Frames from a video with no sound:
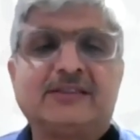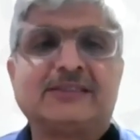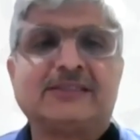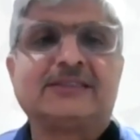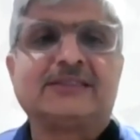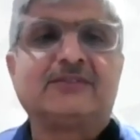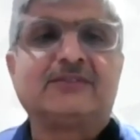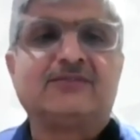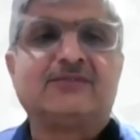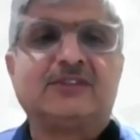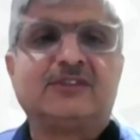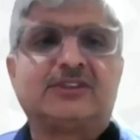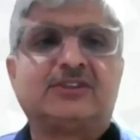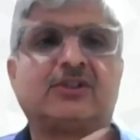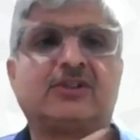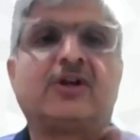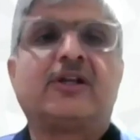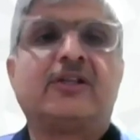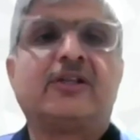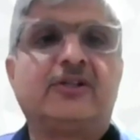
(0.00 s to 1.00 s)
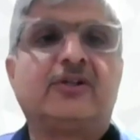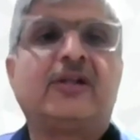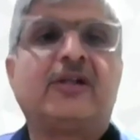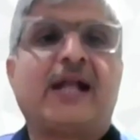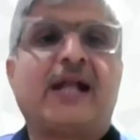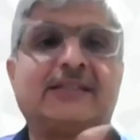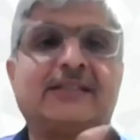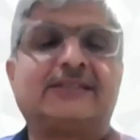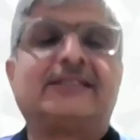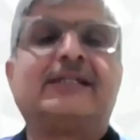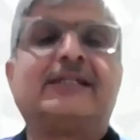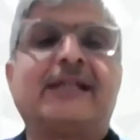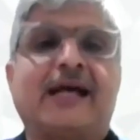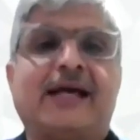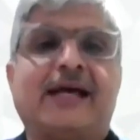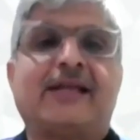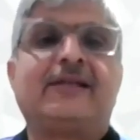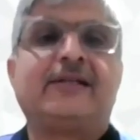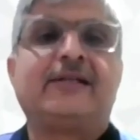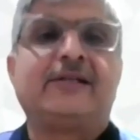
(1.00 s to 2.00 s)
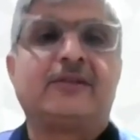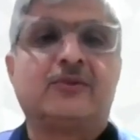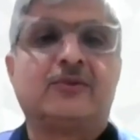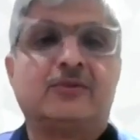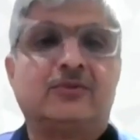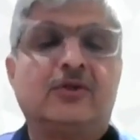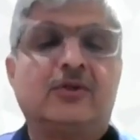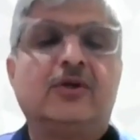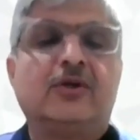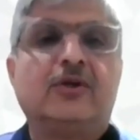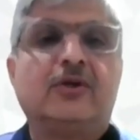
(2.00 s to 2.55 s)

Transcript: system which is not in your hands entirely to